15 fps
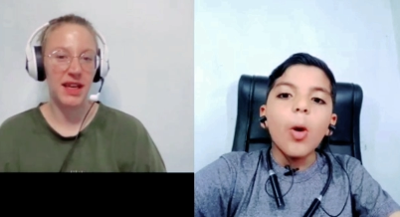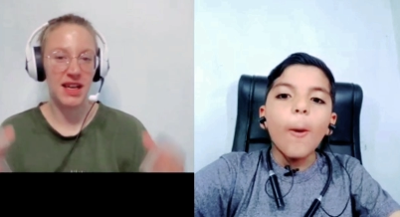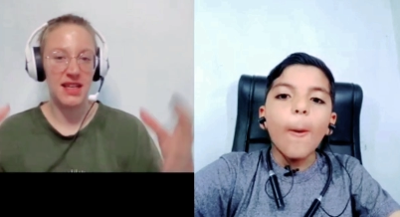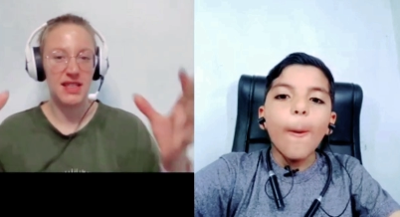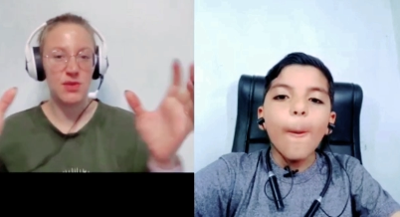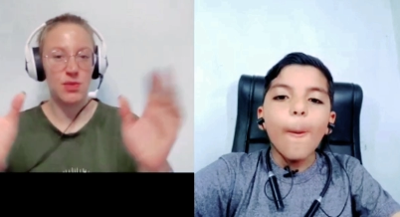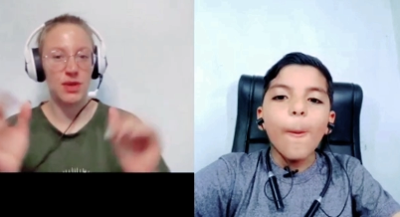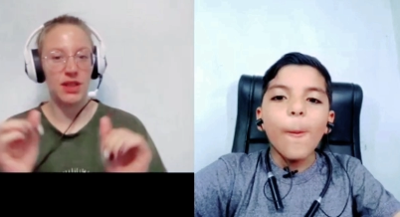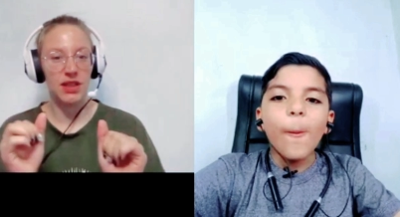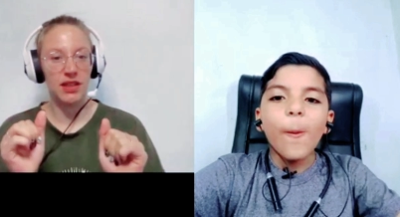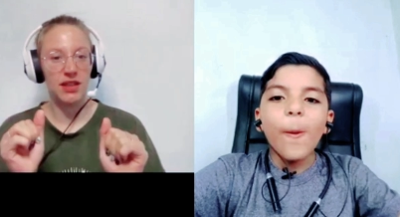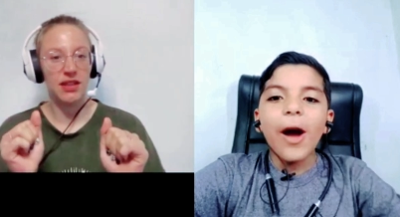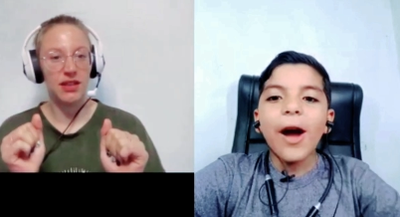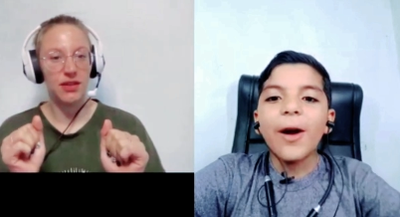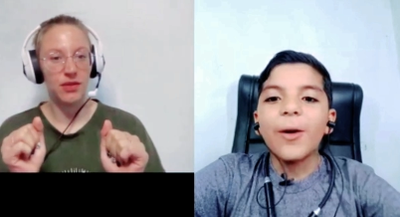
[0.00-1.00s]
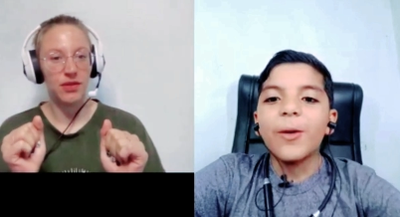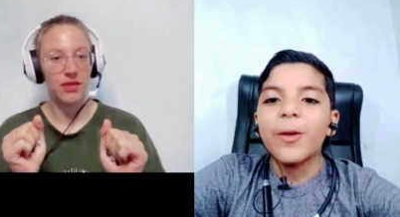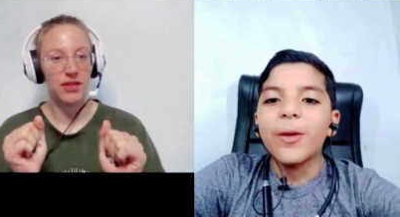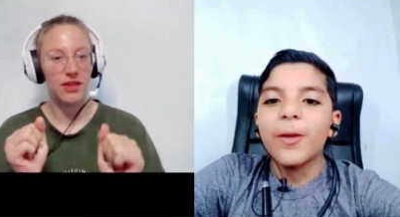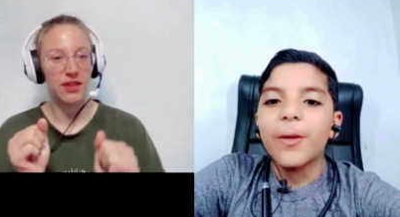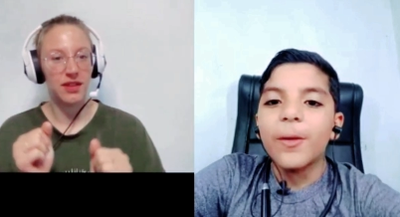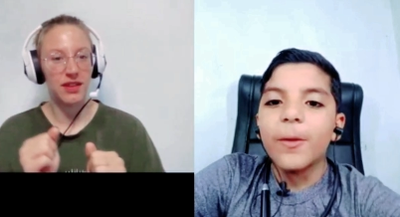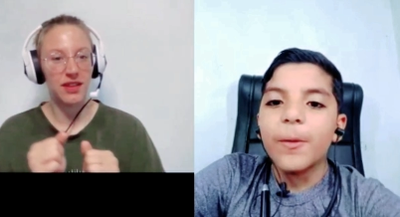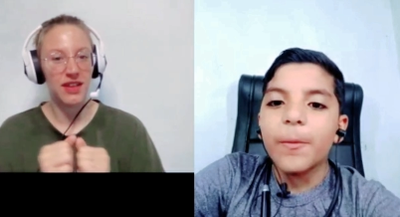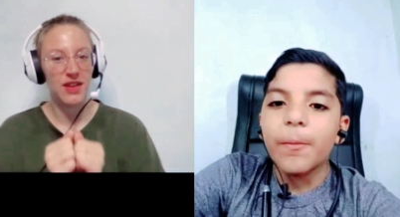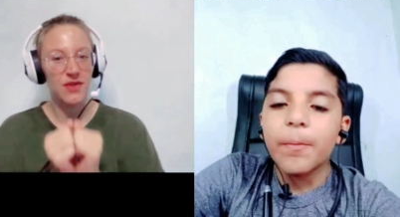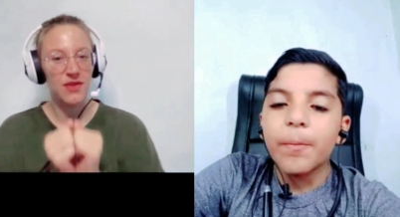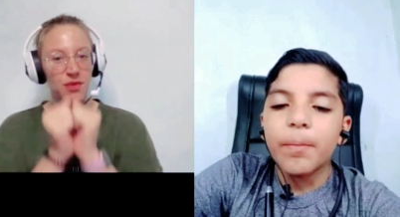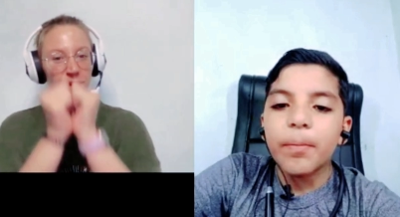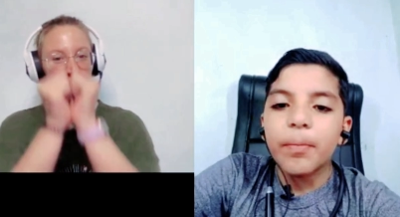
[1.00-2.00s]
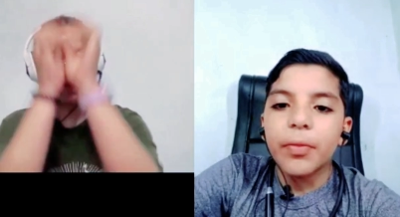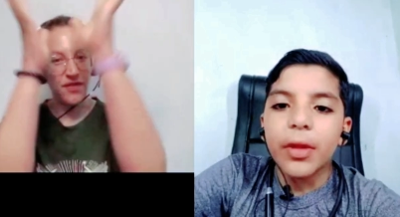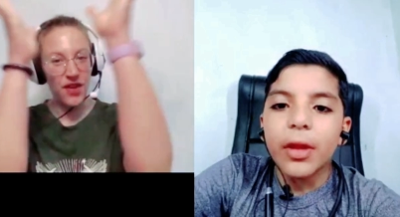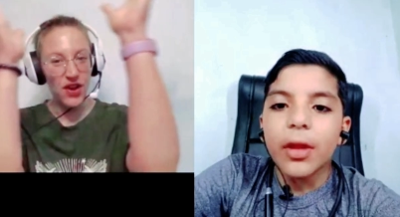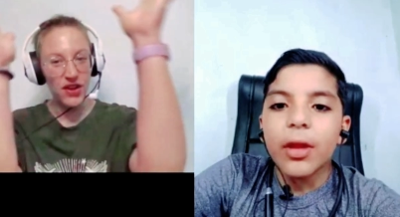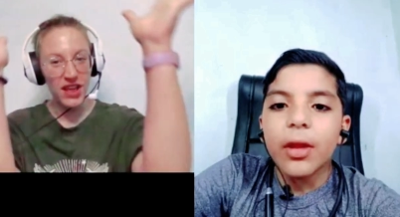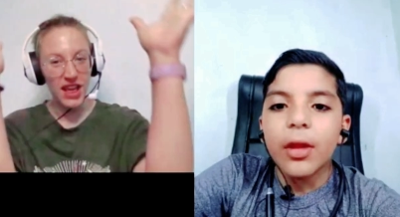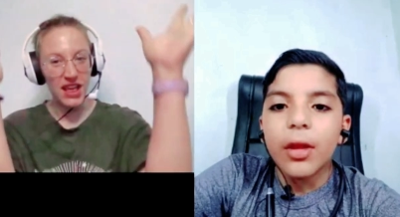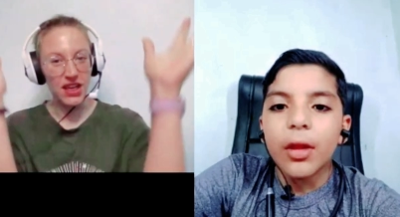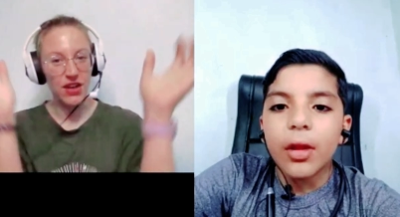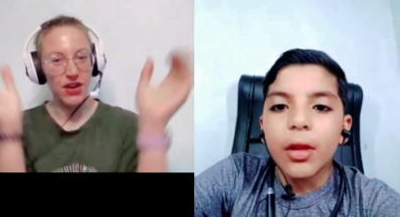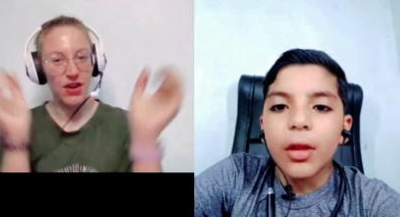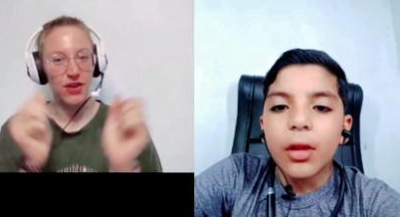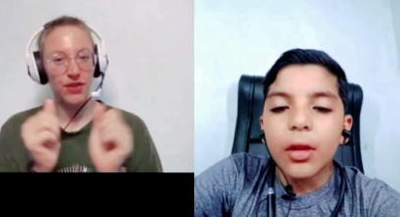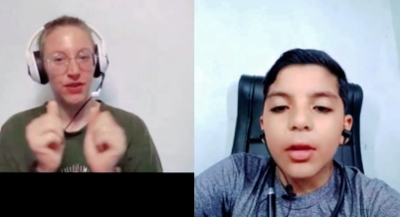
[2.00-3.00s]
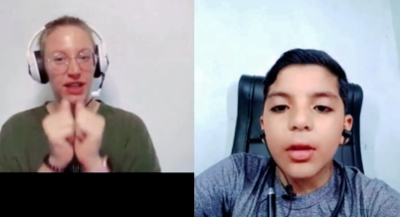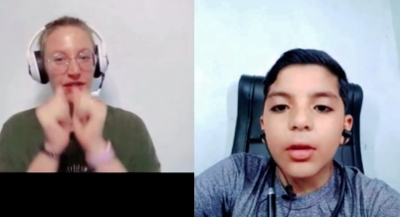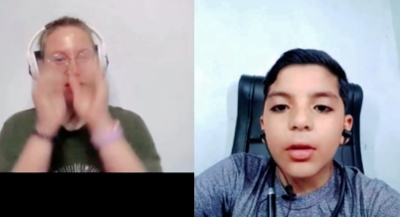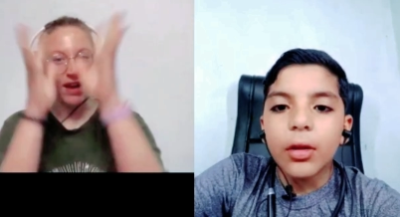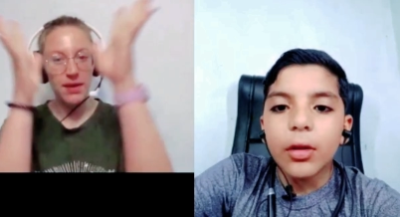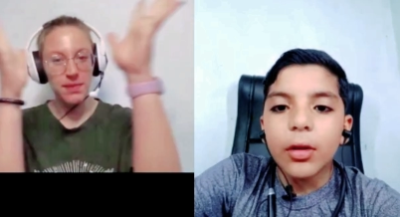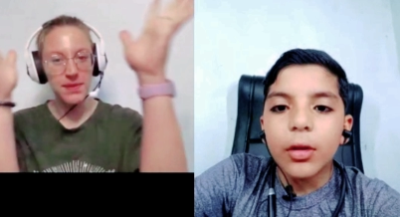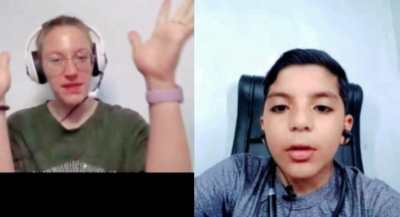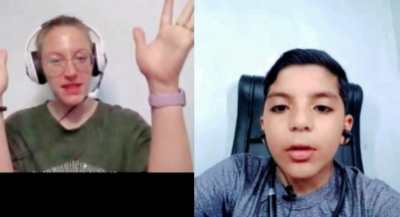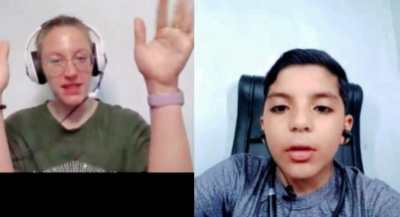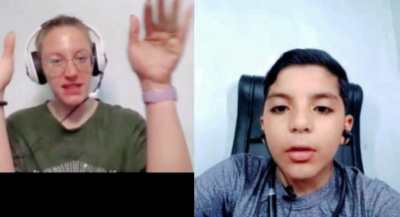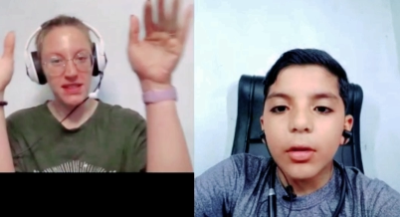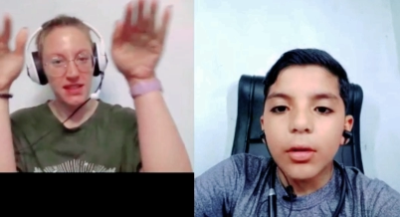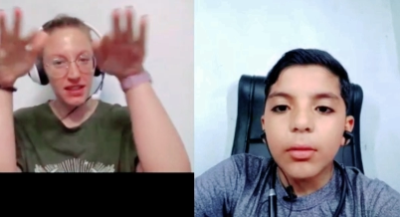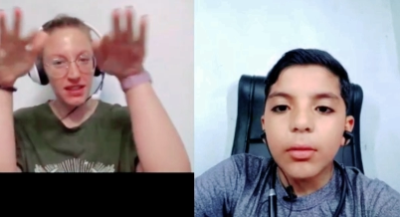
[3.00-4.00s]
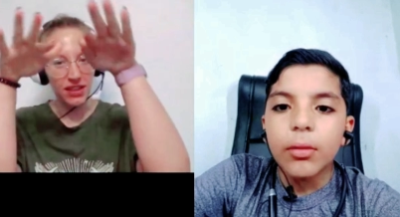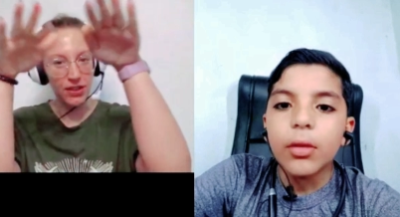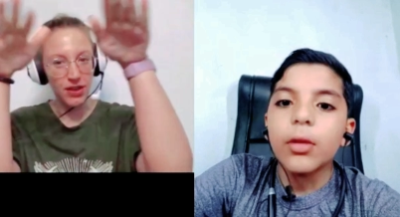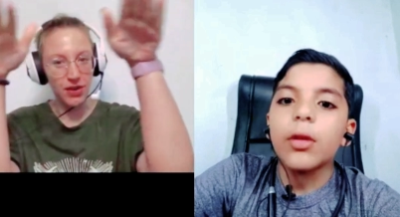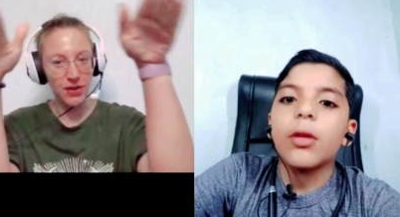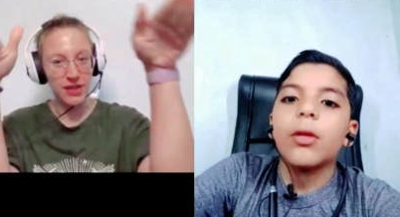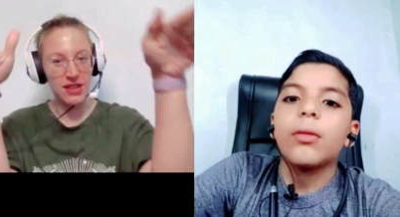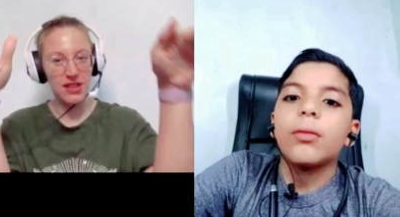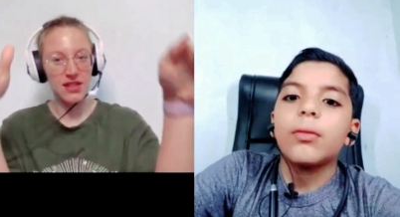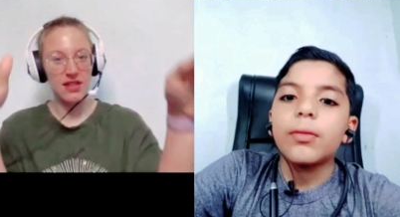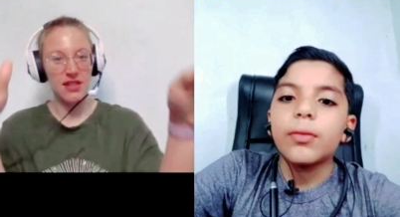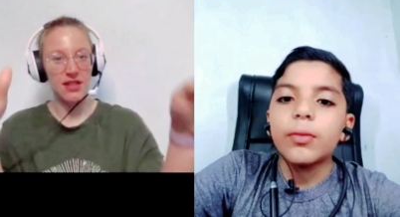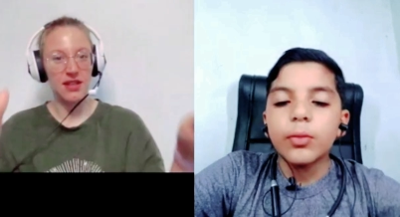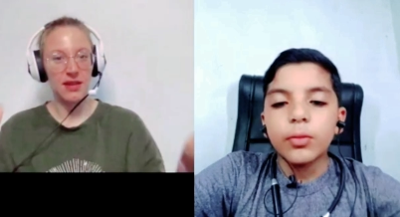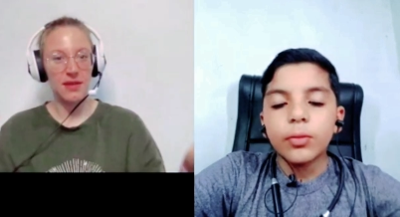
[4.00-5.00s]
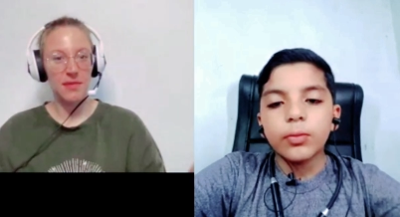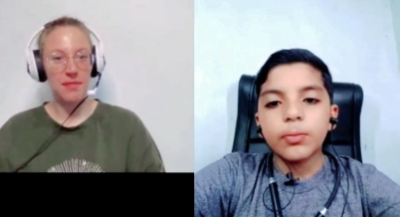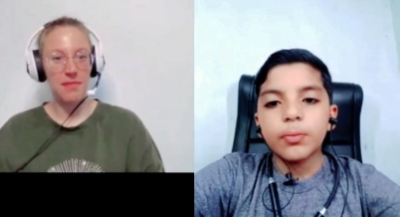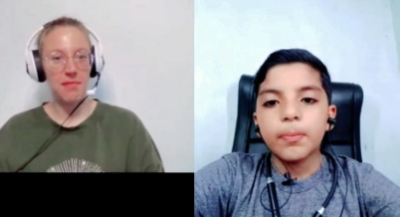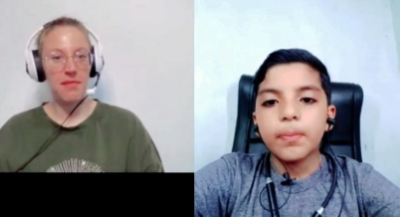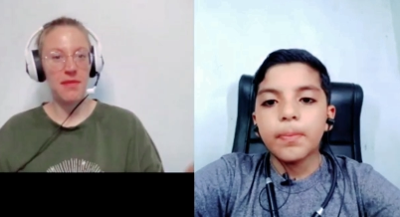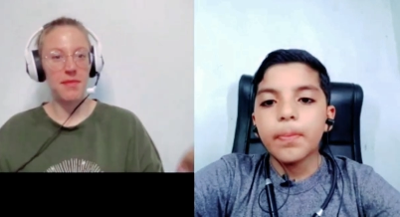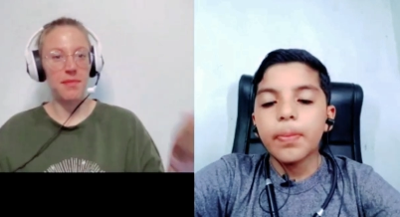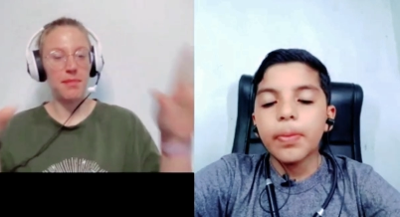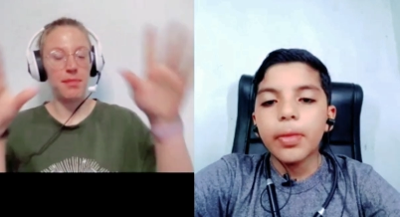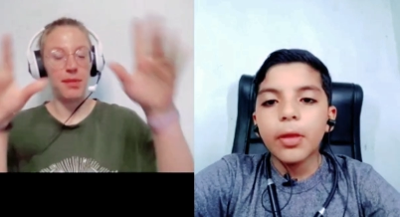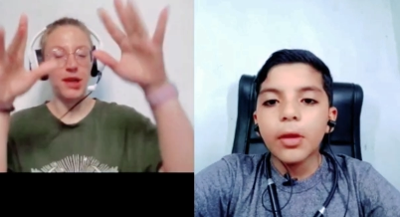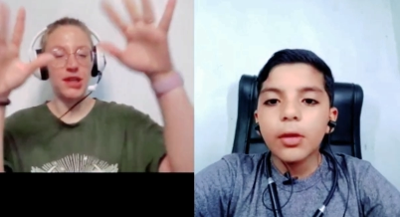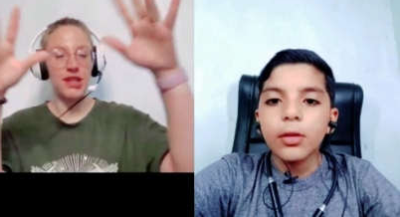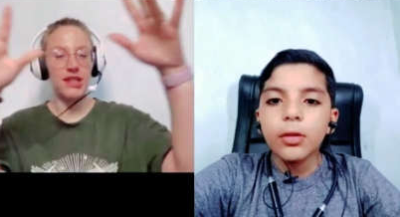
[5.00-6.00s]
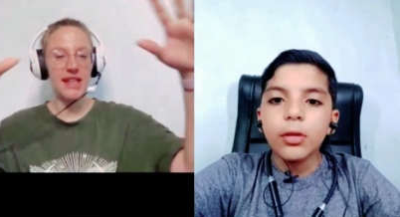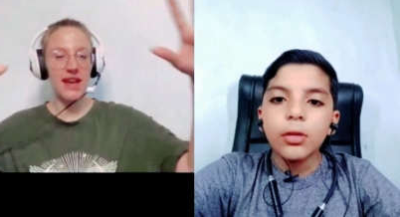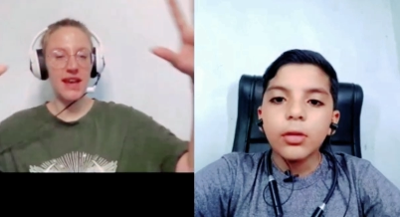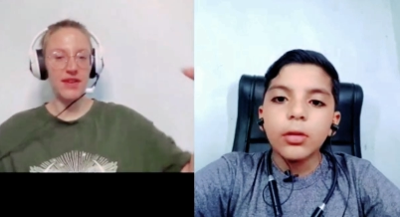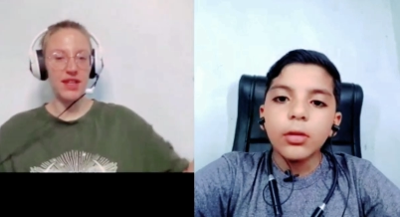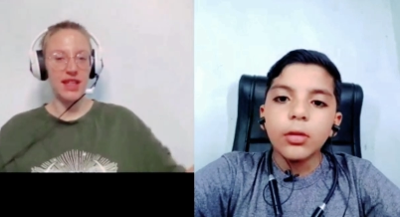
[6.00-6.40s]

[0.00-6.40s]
Speaker 1: Because oh, when when a volcano erupts, you know it burns